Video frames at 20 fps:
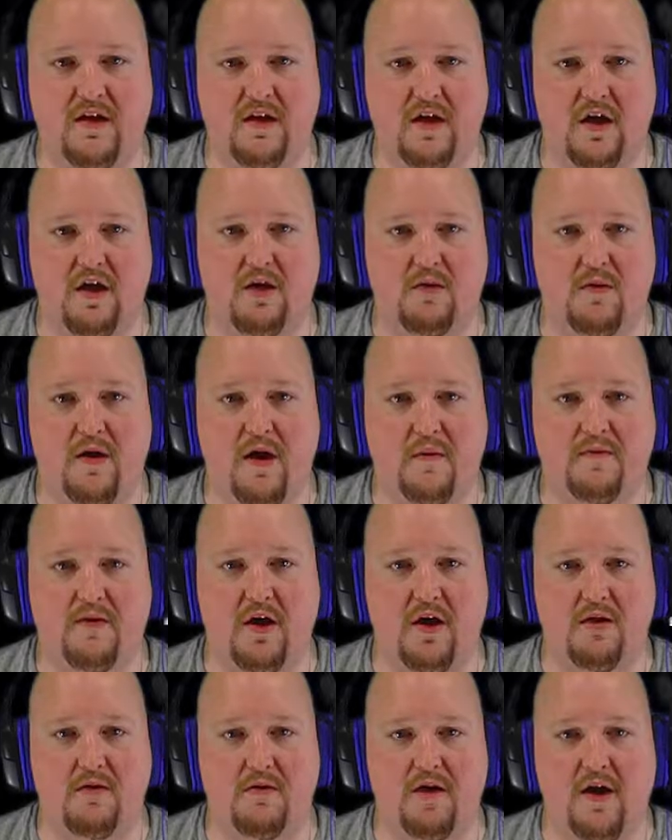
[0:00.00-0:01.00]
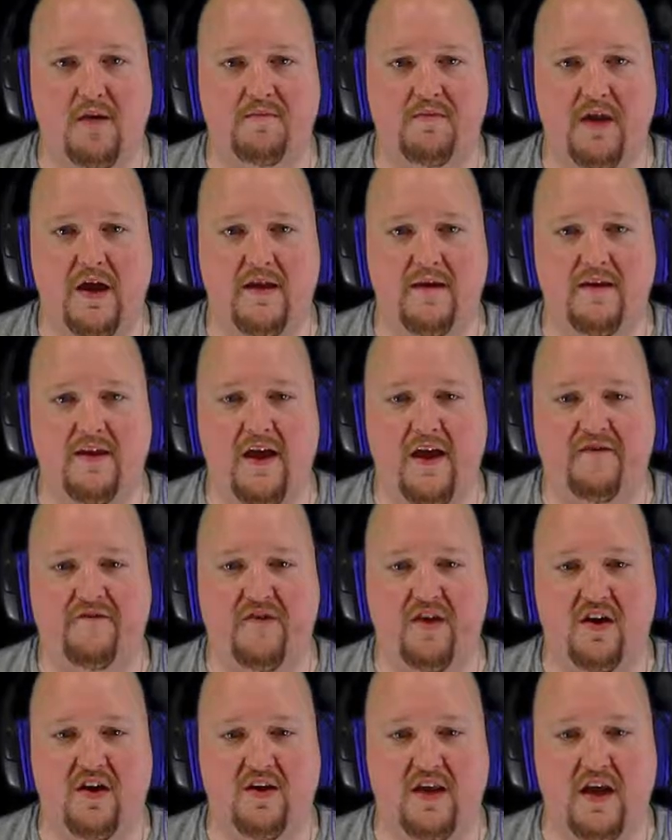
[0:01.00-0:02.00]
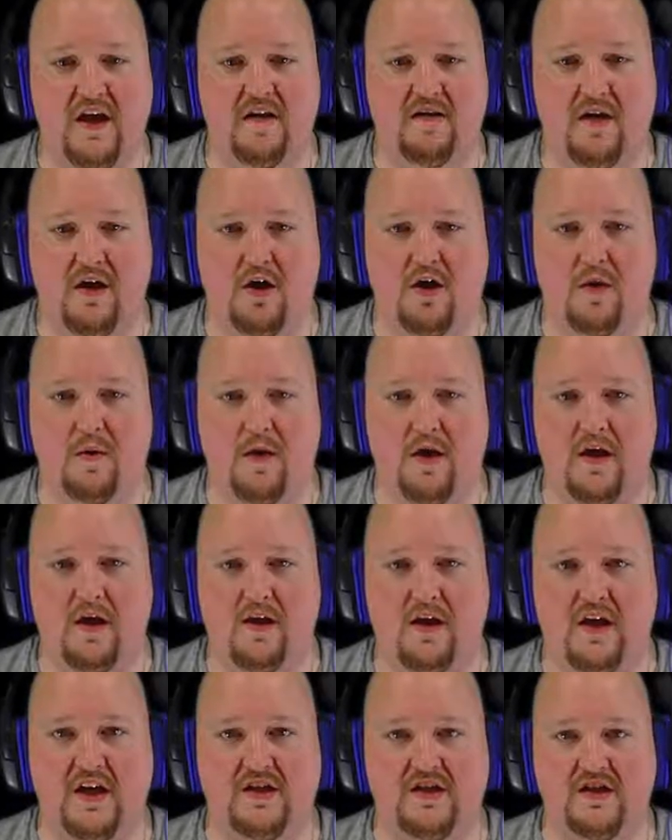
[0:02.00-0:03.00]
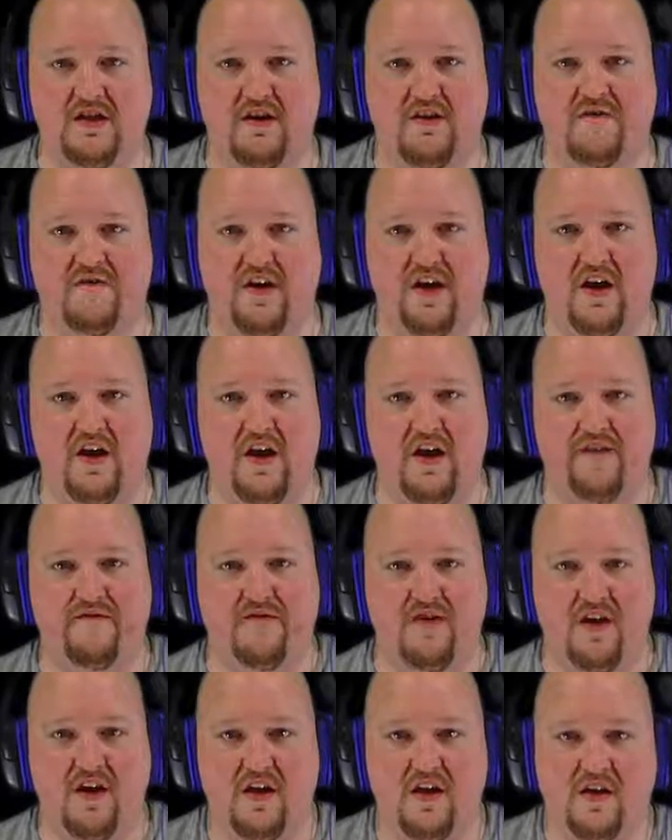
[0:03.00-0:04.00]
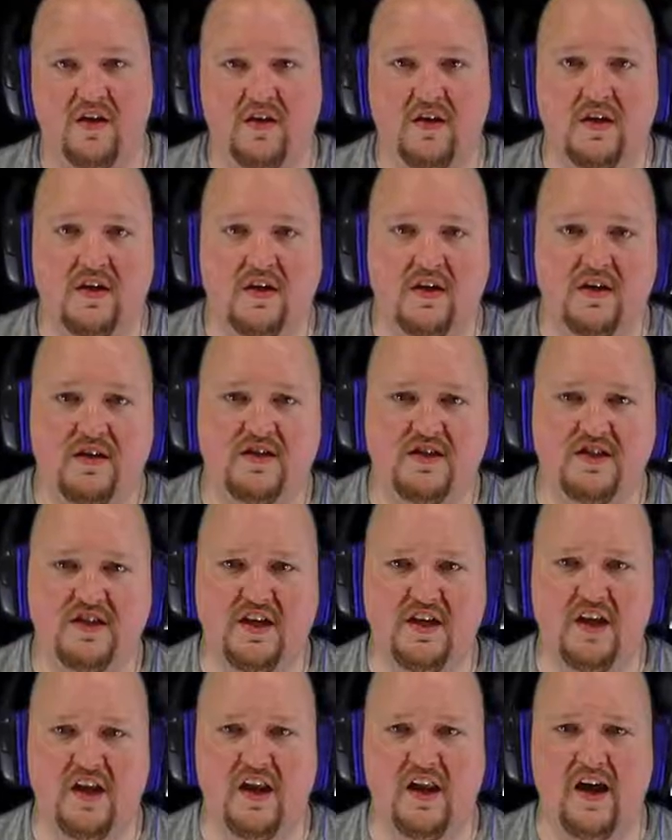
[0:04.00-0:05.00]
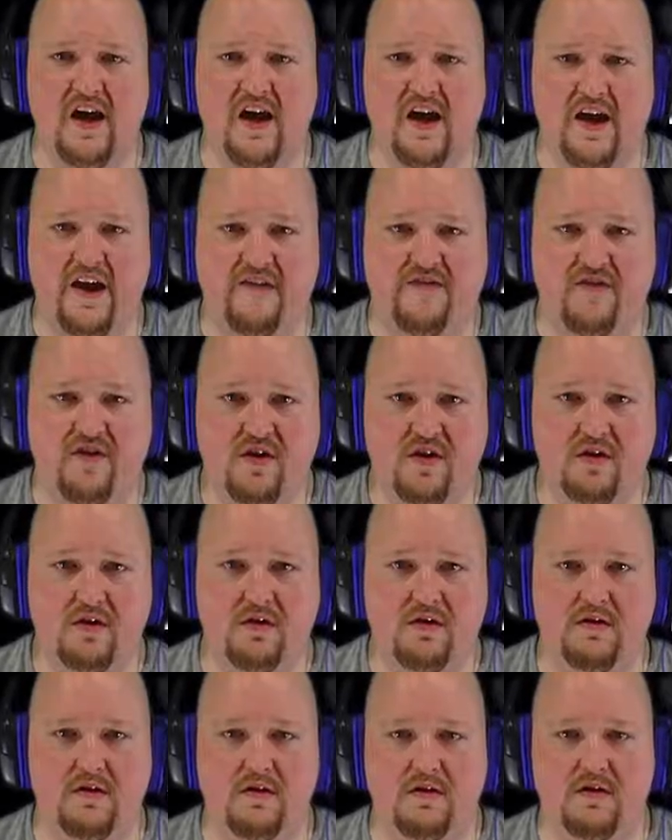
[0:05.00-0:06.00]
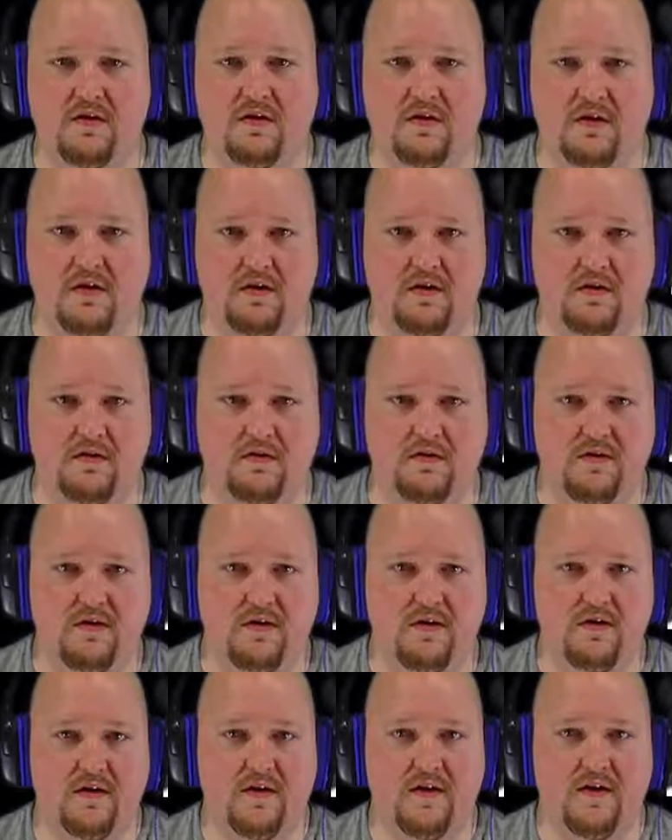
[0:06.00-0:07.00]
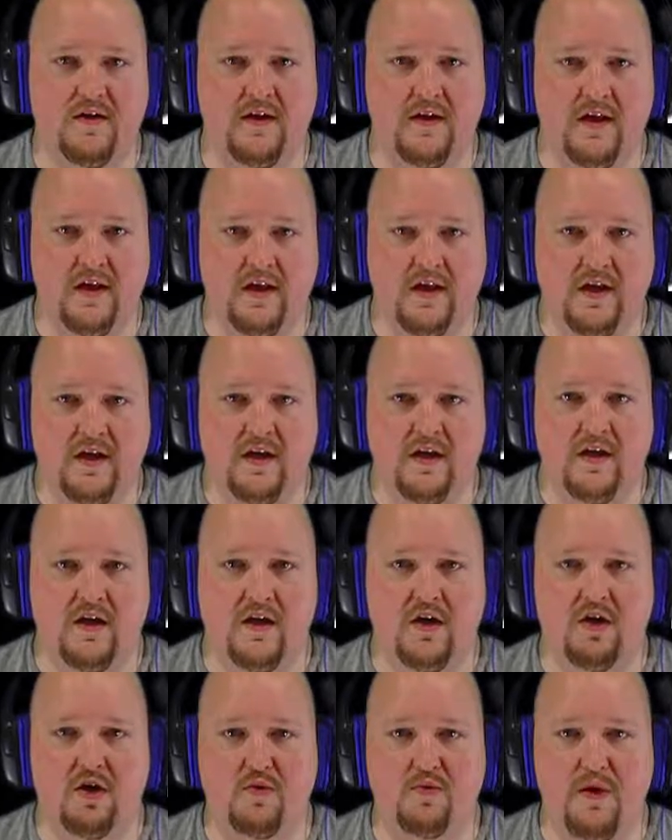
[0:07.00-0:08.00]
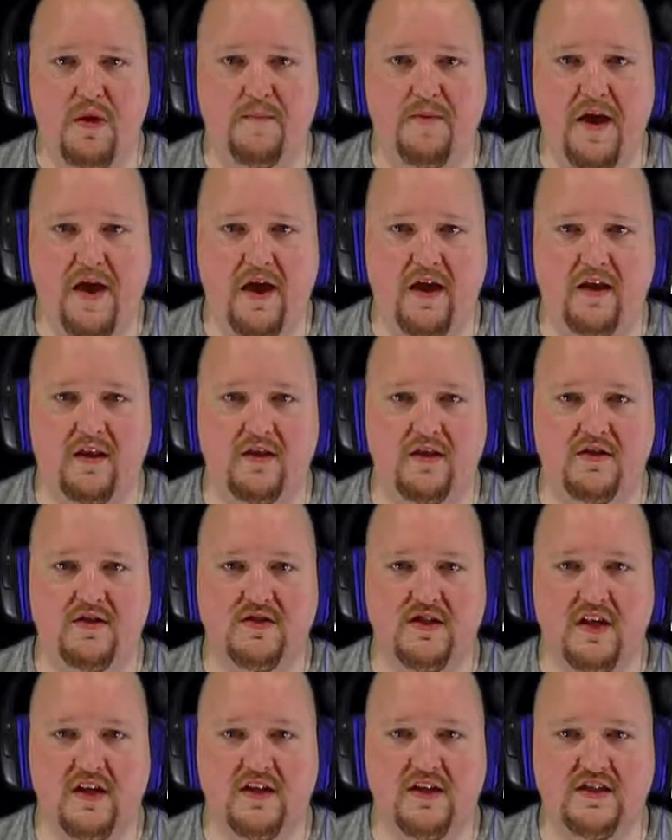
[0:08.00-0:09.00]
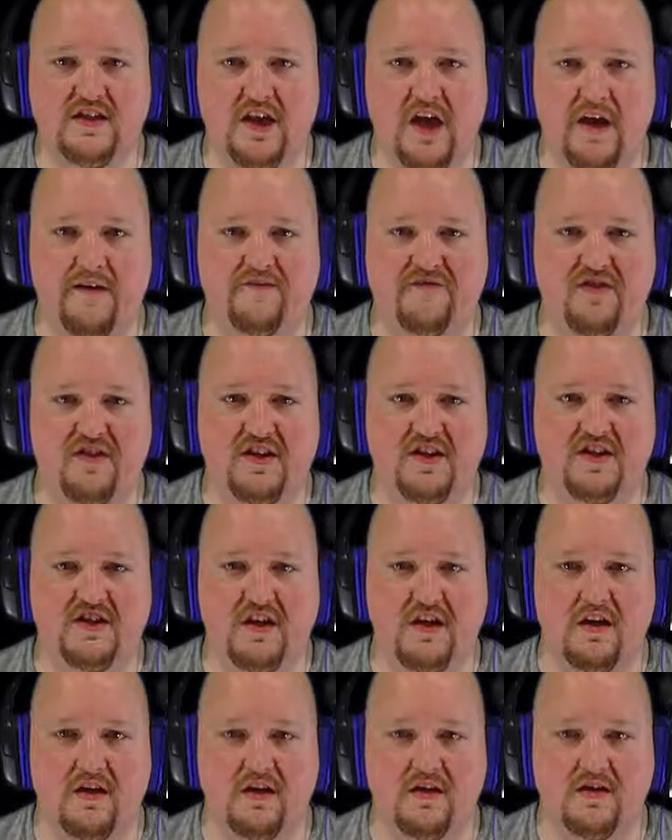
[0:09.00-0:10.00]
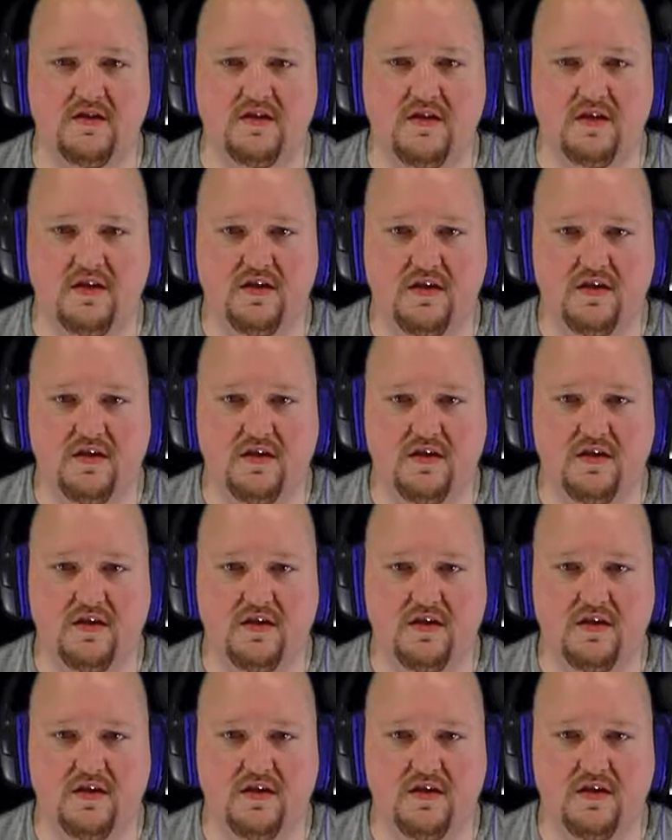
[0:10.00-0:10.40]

Go up, go up. Let that fall down. Oh well, I survived. You're still alive. Oh, oh, oh. oh my pet. Looks like it's time for dessert.